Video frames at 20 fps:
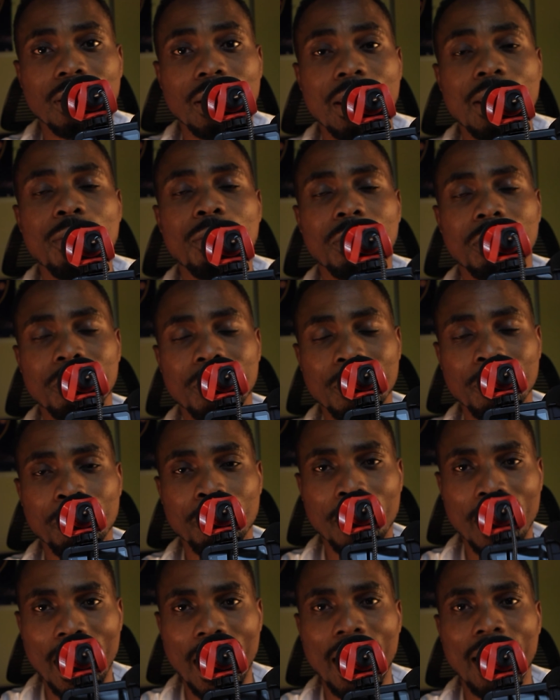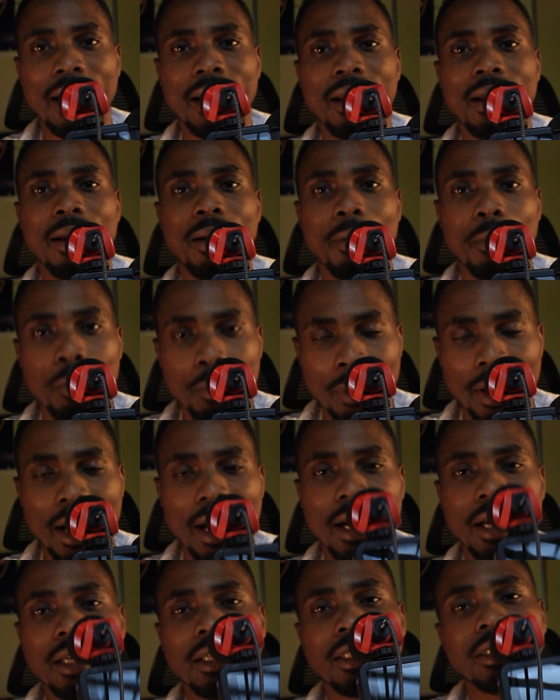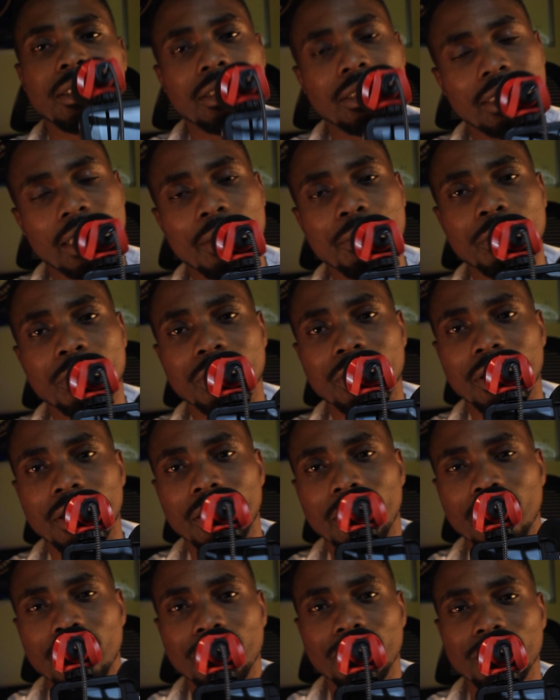It would have been bye Champions League.